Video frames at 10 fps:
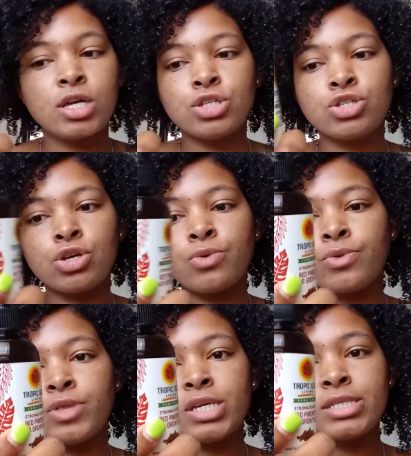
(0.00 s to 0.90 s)
So
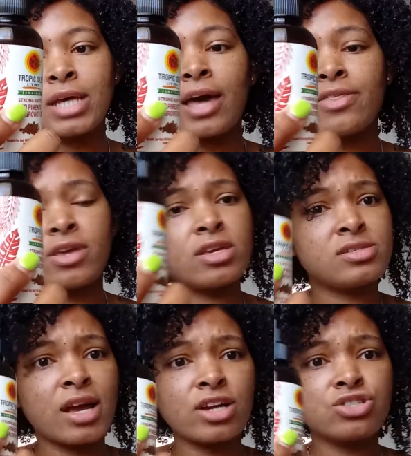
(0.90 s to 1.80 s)
this, I think, is
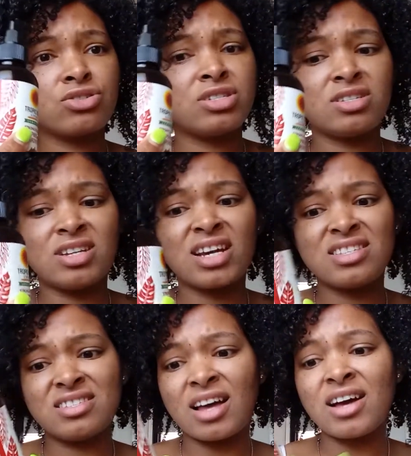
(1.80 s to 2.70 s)
actually a
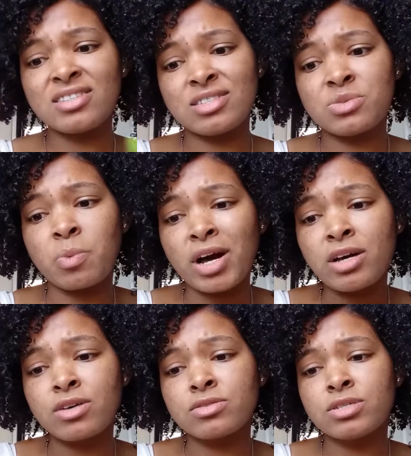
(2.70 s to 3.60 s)
nice size as
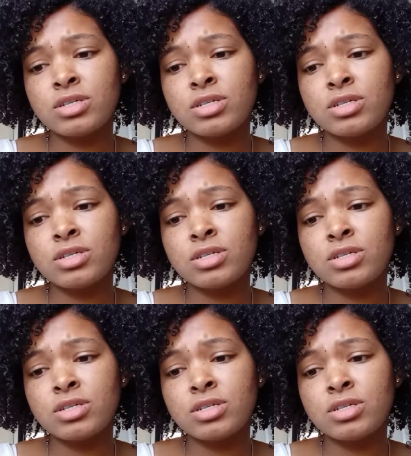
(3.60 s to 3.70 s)
well.